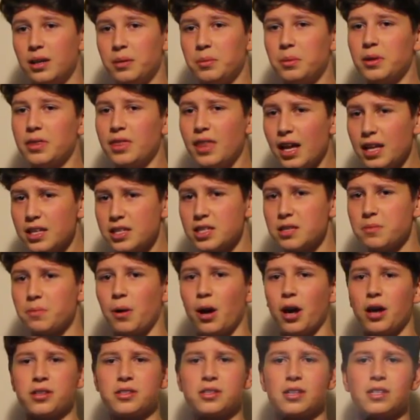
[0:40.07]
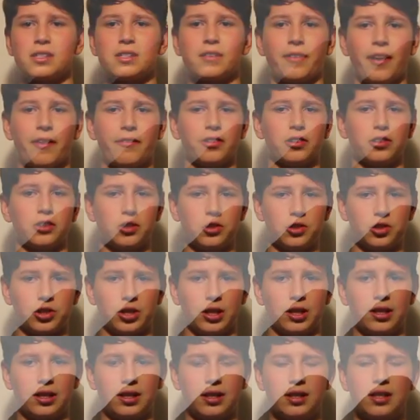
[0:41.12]
but that's the process of
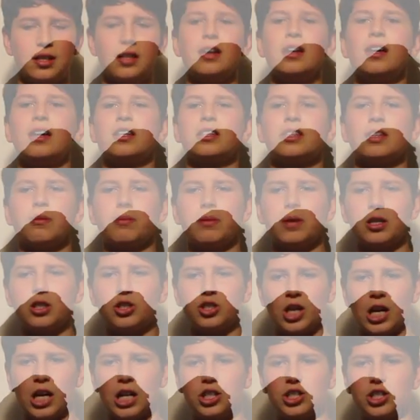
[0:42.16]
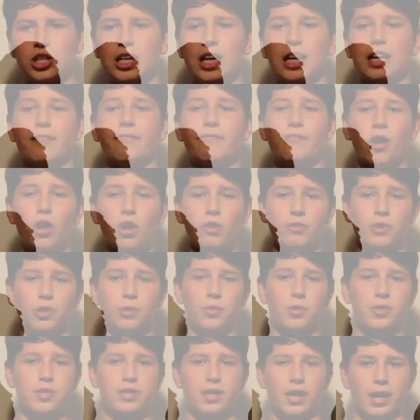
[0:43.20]
evolution, something changing and evolving
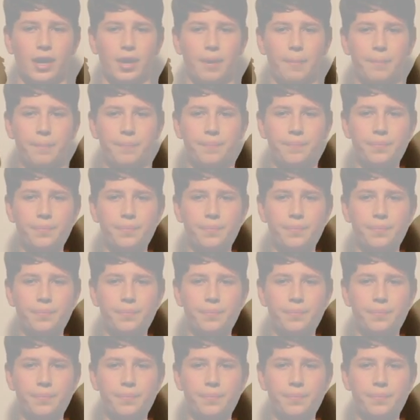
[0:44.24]
with time.